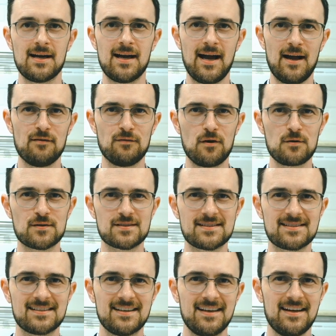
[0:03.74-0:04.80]
Hey
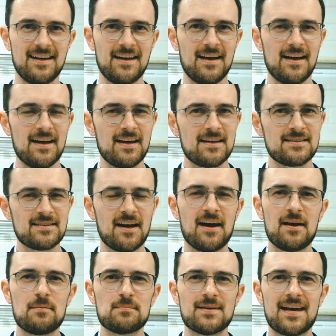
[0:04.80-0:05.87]
folks,
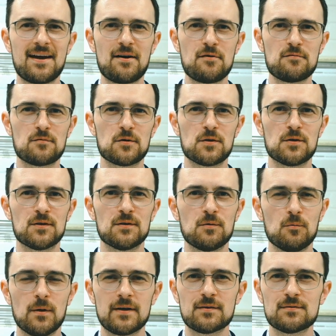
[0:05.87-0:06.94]
time now for
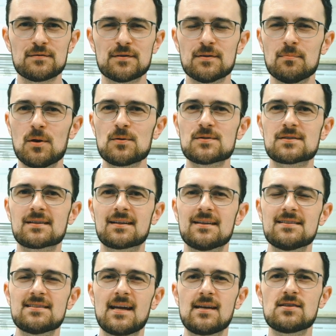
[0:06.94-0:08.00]
one of the most
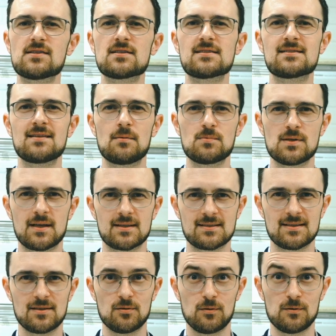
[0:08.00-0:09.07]
contentious subjects
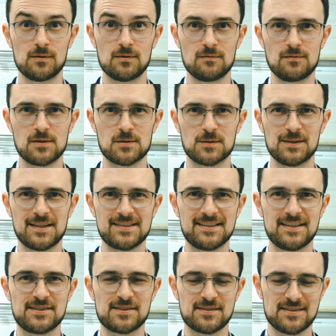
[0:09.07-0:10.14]
in all of
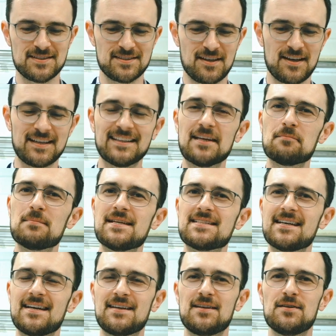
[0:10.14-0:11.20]
visualization design. Let me
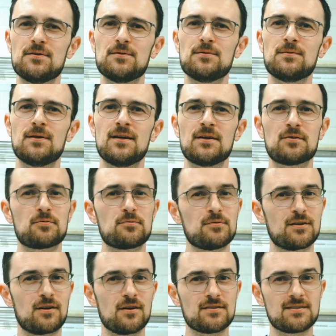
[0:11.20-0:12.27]
take you through the
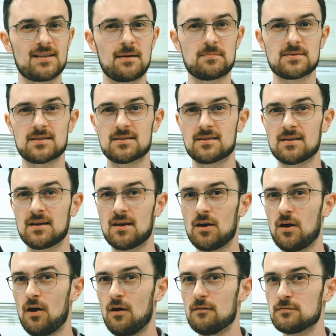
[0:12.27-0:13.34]
concept
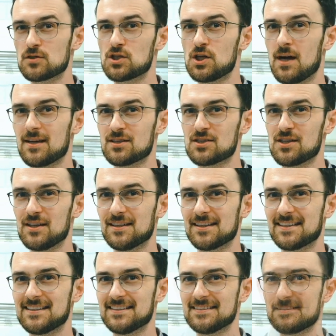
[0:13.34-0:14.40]
of
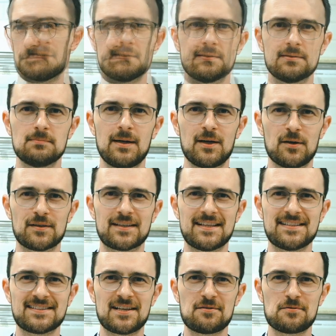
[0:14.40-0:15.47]
Chartjunk. My
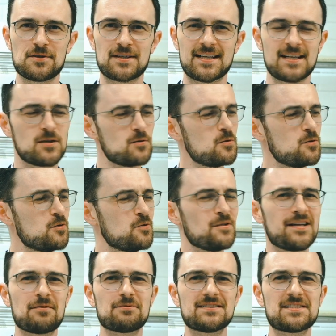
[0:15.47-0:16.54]
hotkeys aren't working. Ooh,
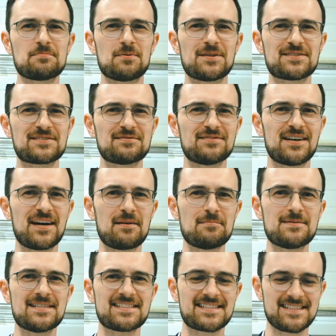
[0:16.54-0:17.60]
that really spoils the vibe,
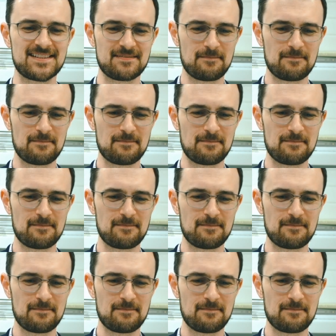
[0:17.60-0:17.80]
doesn't it?